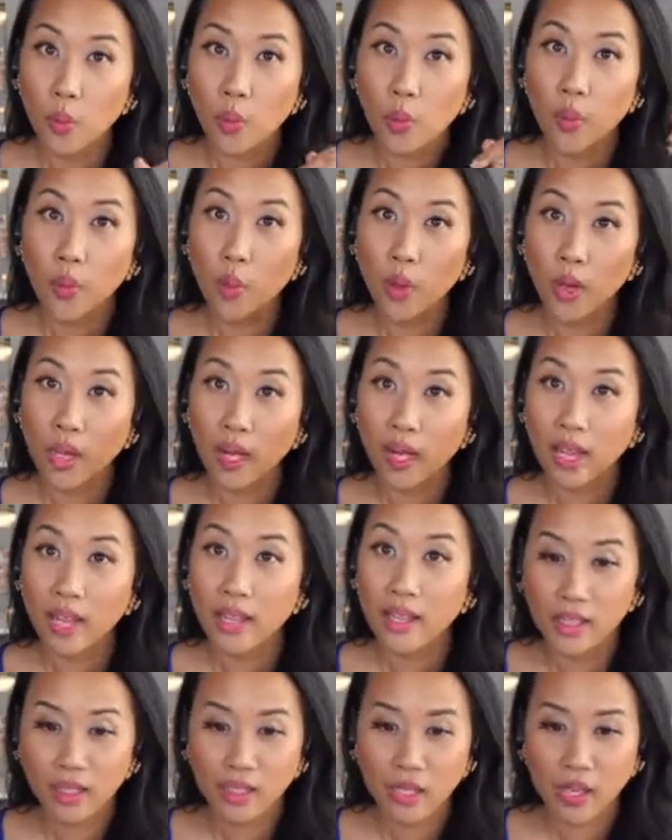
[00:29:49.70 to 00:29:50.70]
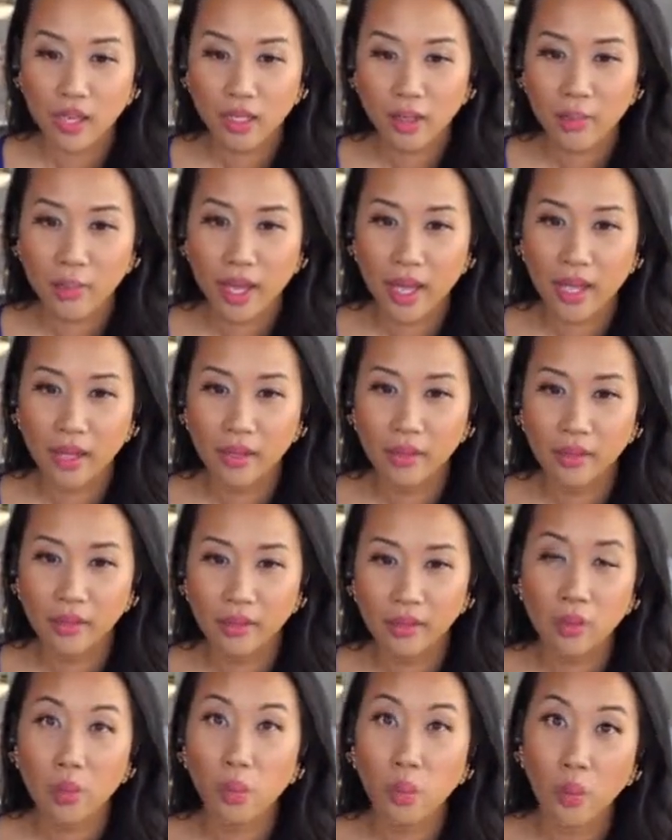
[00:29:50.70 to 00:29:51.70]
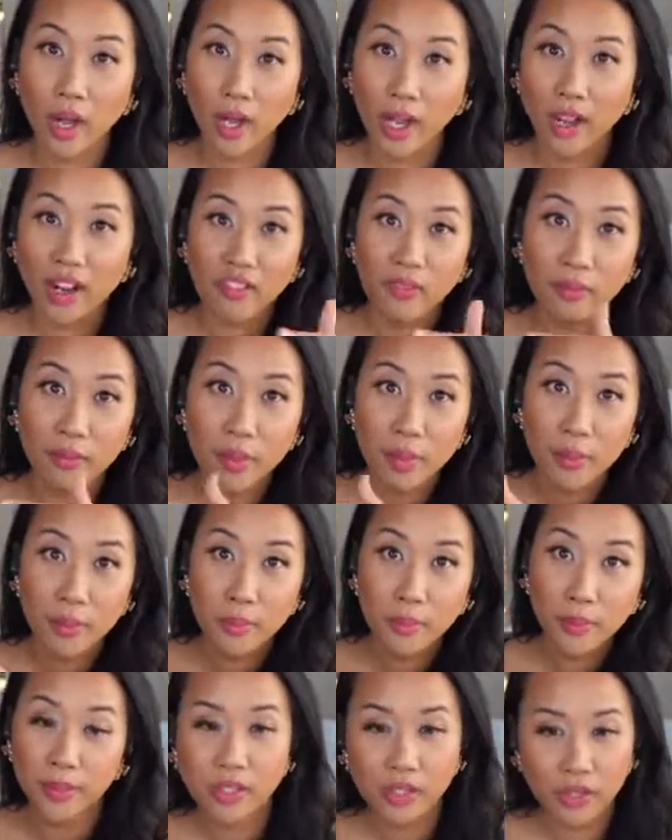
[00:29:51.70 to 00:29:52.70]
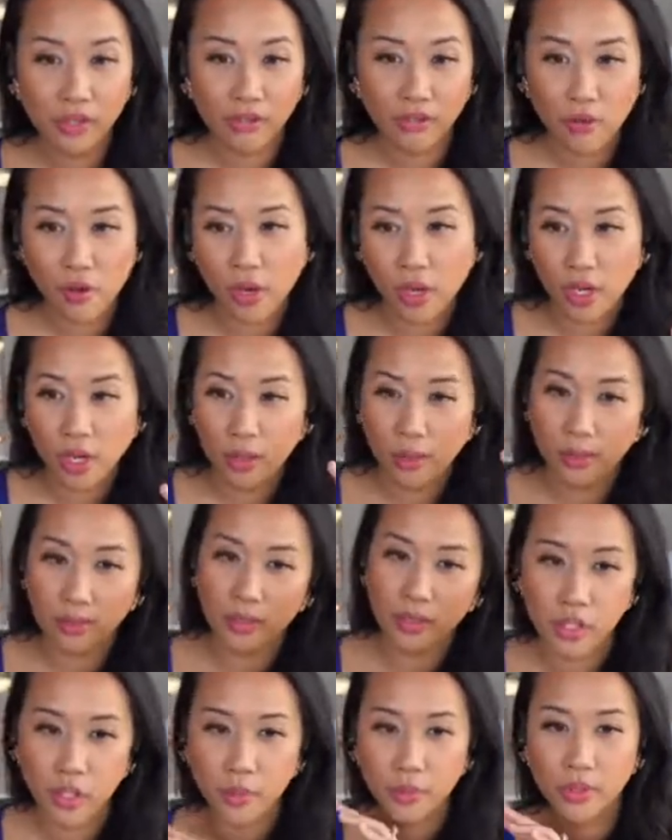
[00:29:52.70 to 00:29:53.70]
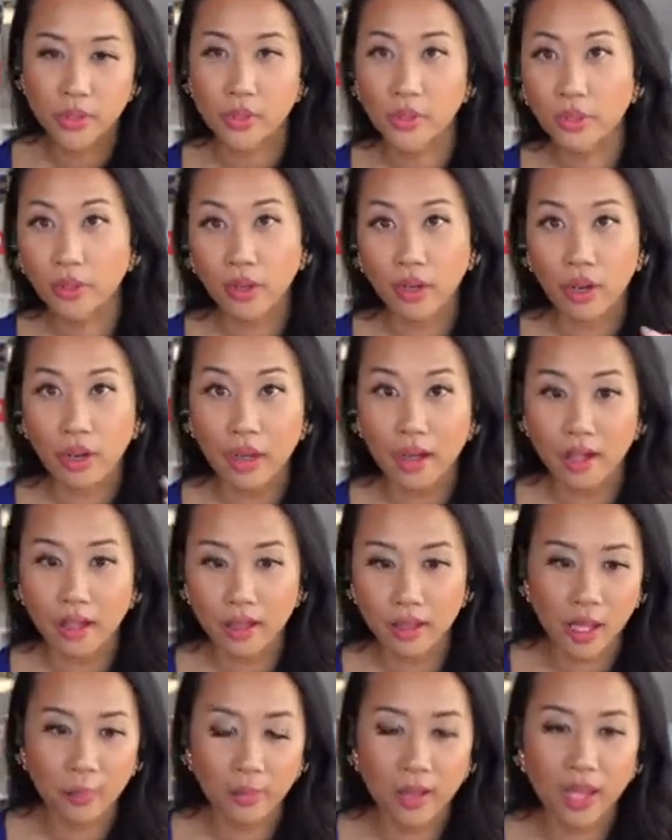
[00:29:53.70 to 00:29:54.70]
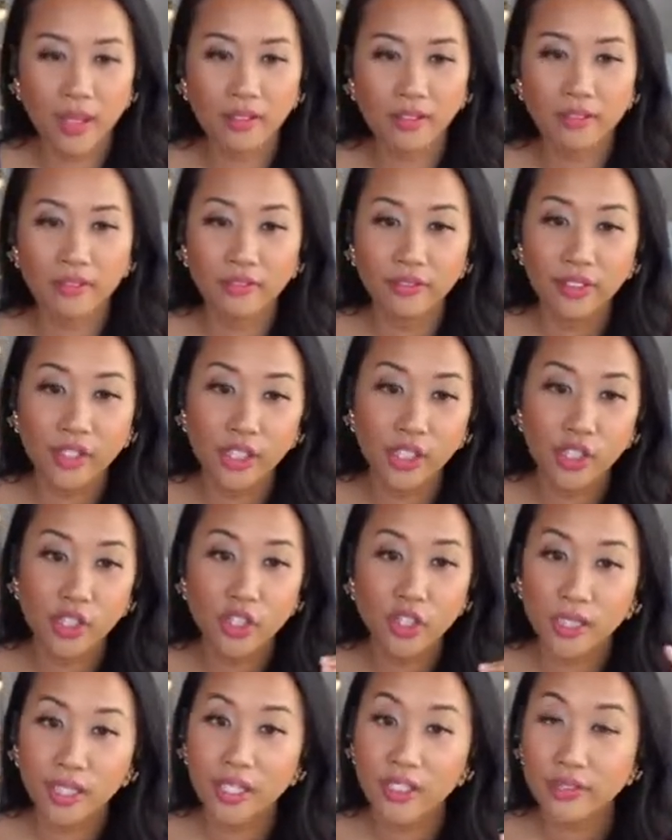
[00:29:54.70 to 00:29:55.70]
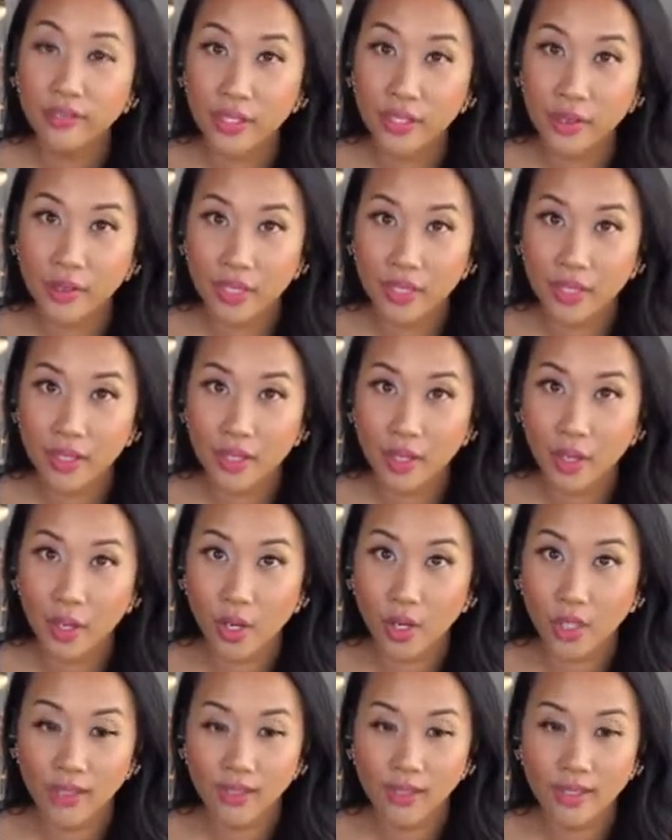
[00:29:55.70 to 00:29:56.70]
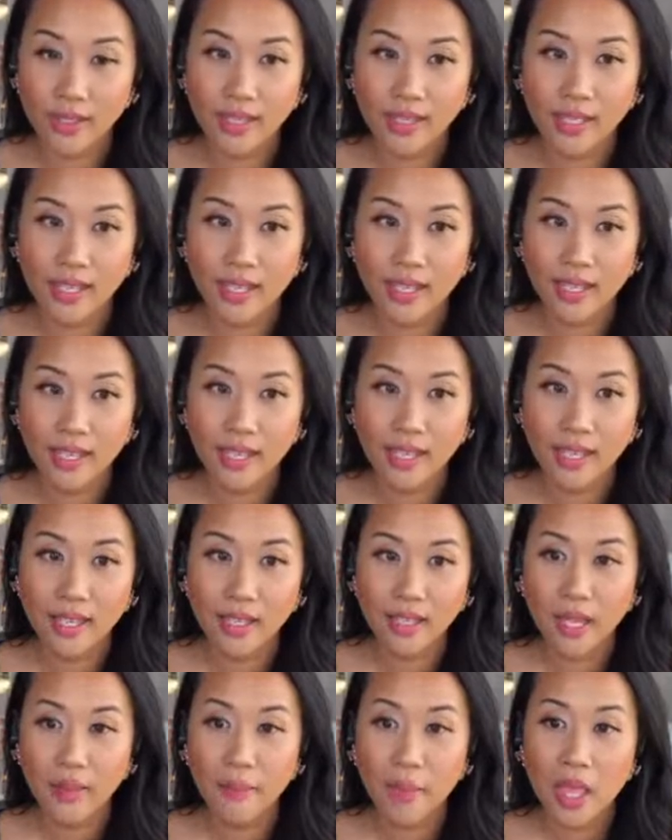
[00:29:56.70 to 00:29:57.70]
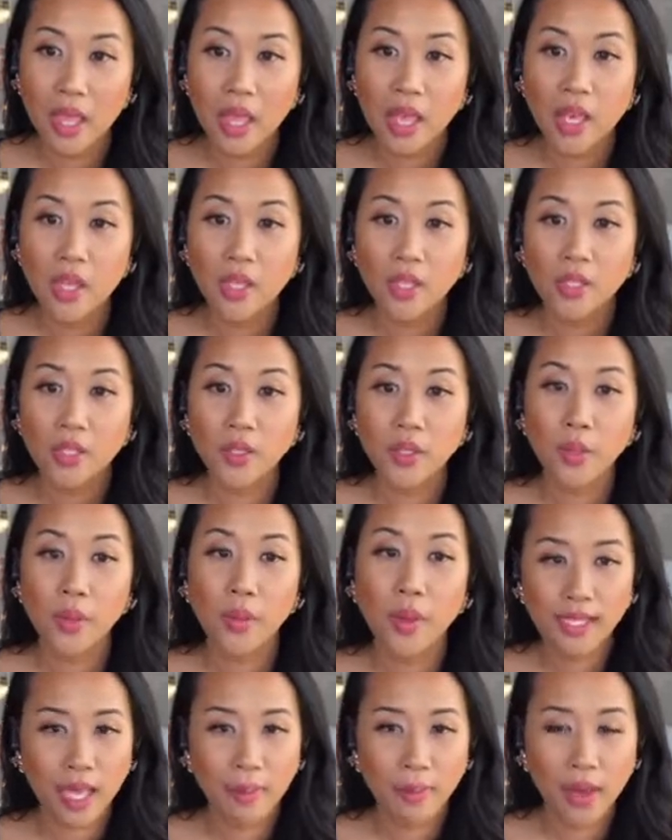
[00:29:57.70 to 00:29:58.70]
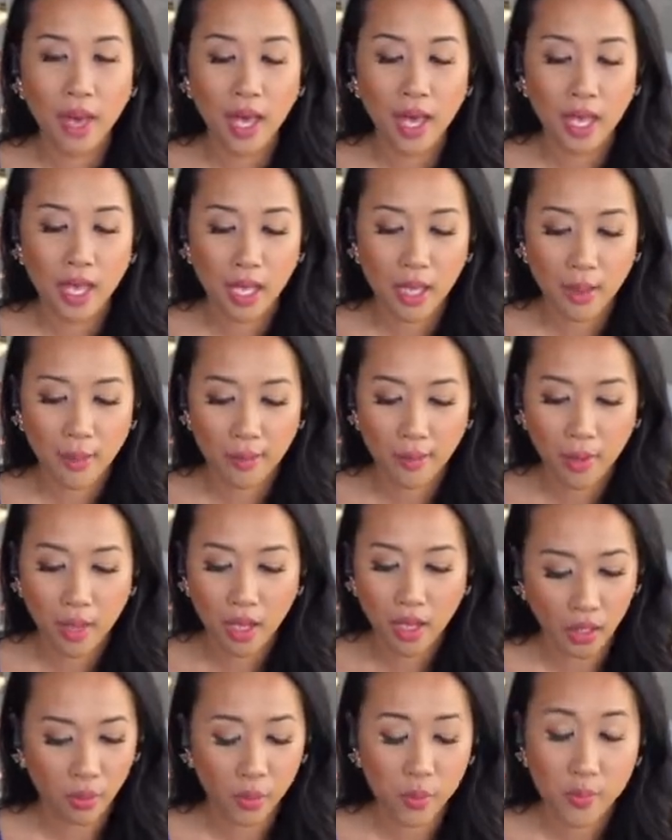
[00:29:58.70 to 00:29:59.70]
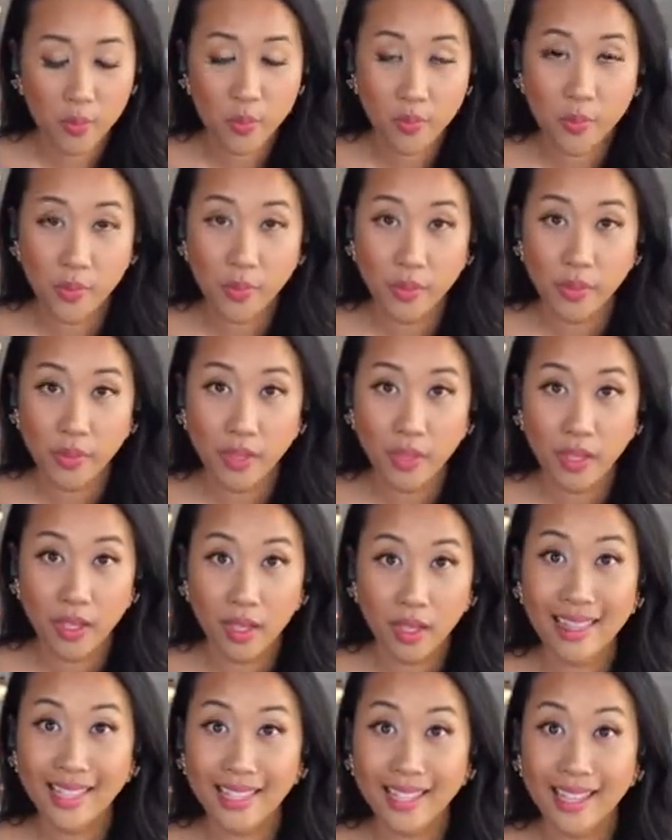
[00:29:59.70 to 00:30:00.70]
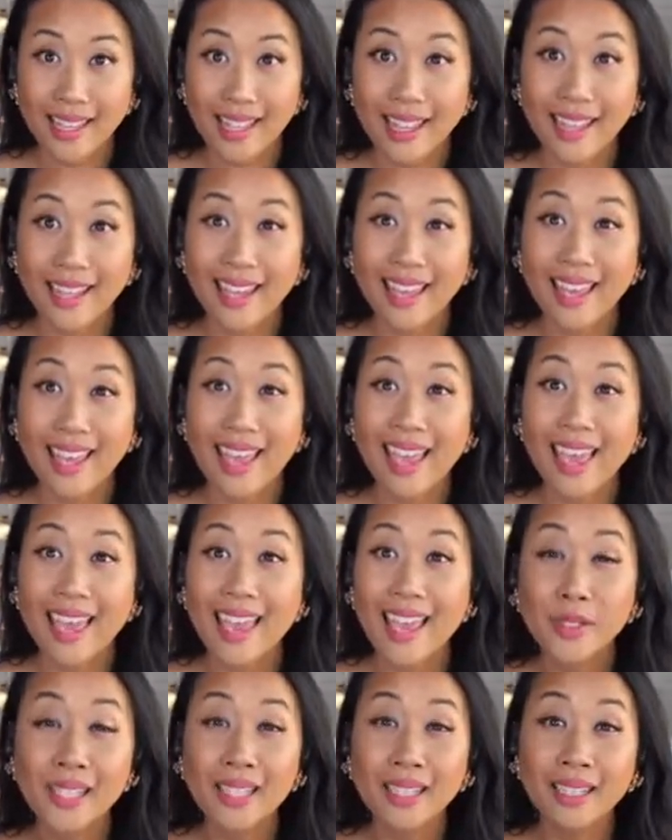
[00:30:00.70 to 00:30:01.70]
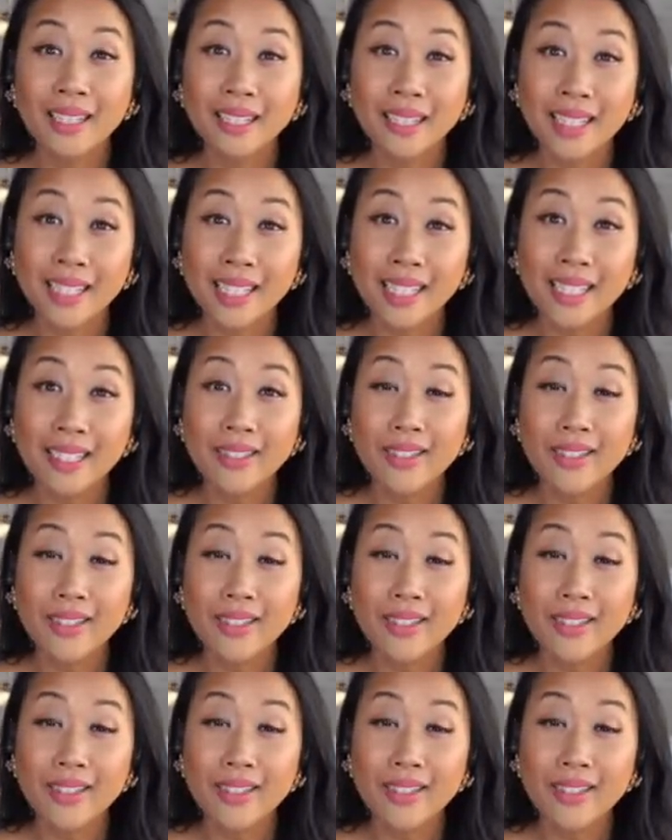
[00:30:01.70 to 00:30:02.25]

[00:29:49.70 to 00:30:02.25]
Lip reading: what I love to talk about, where I've been published, Forbes, Entrepreneur, all of the above, featured interviews and articles, right? So anytime I am on a show and they say like, hey, here's the link to the